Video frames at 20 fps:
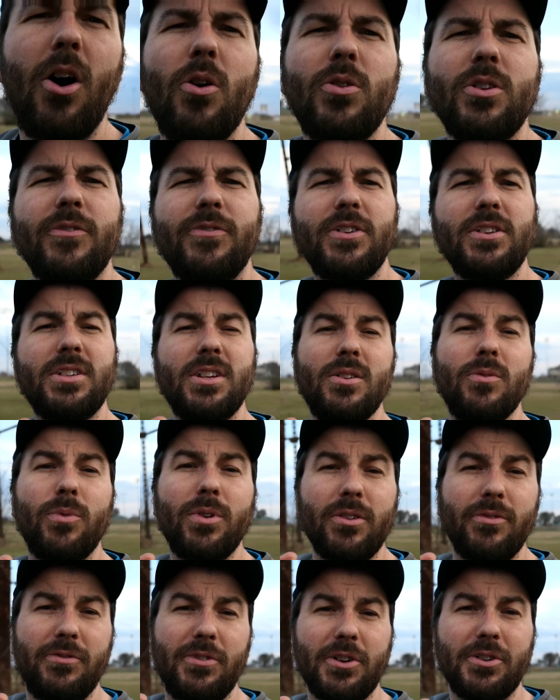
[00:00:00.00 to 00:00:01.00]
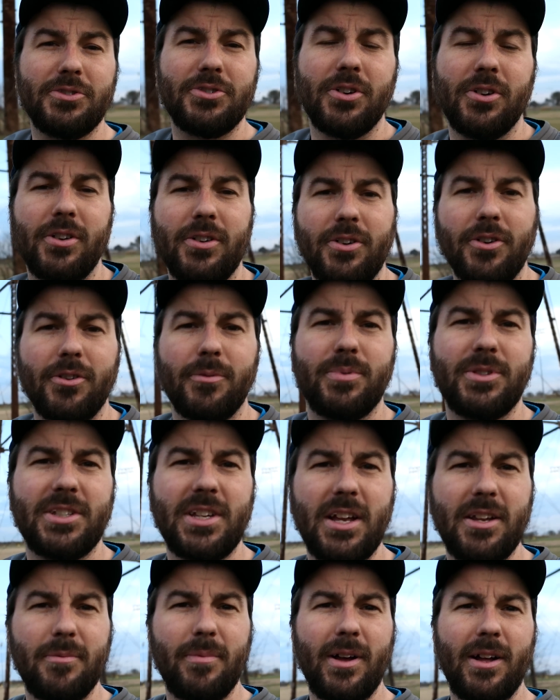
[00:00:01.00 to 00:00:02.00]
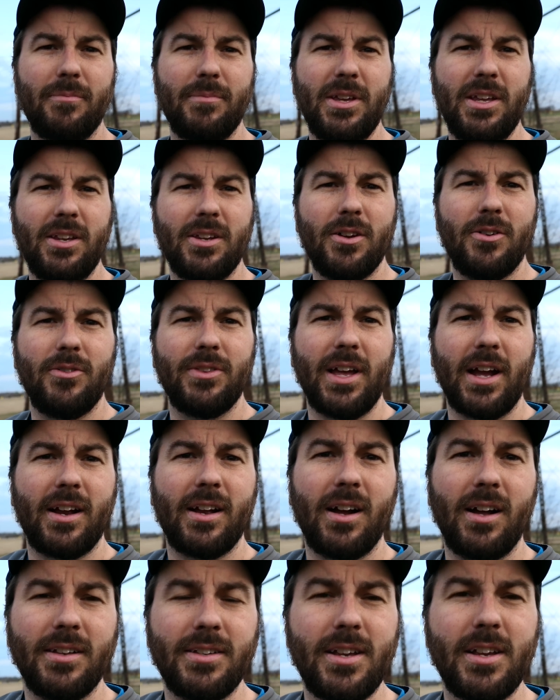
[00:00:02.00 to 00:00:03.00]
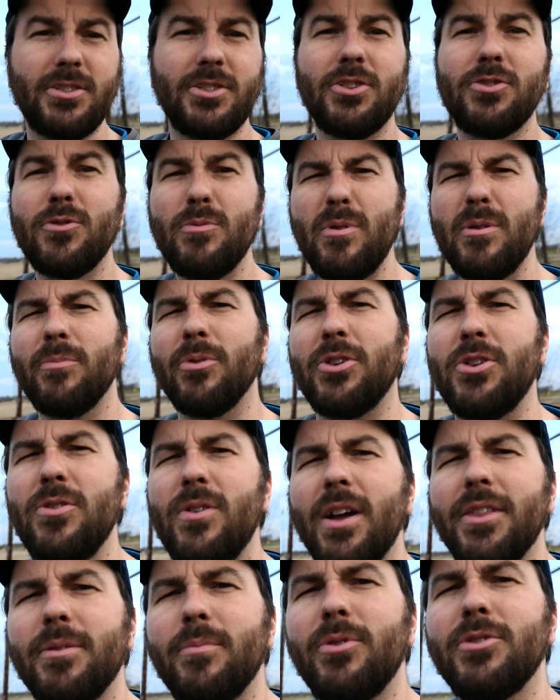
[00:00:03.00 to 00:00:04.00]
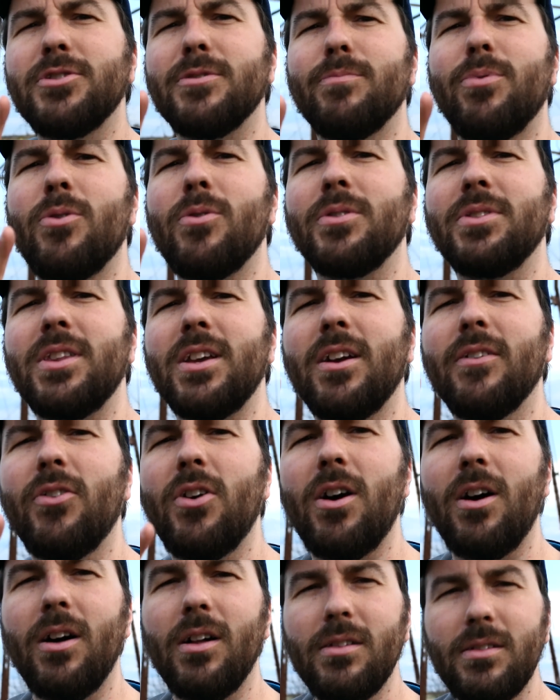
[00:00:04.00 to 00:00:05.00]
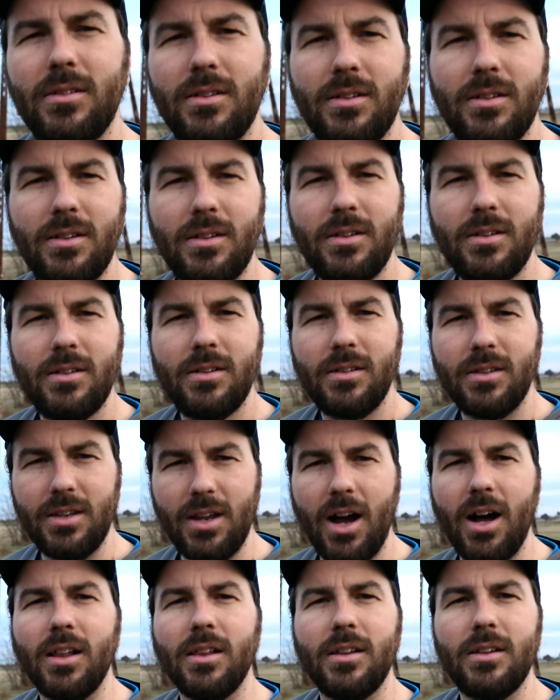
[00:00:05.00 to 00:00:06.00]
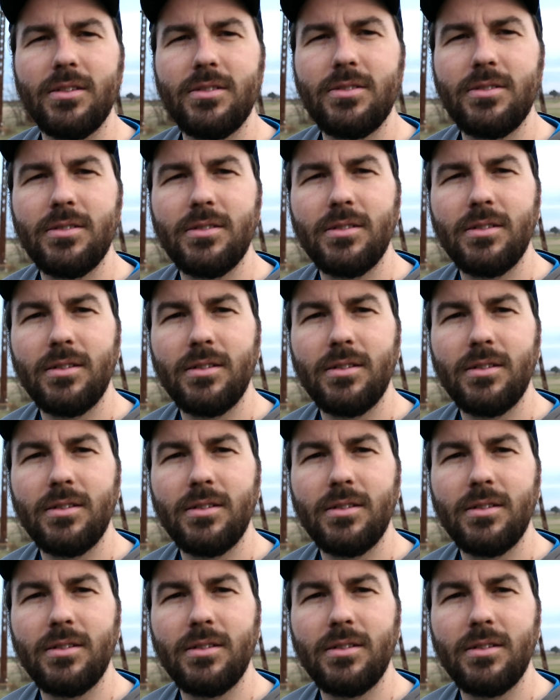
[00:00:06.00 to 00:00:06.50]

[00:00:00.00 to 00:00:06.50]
Oh, and if you didn't win a filter and you're upset about me, you know, in that contest, just remember, you got the most important thing of all, knowledge.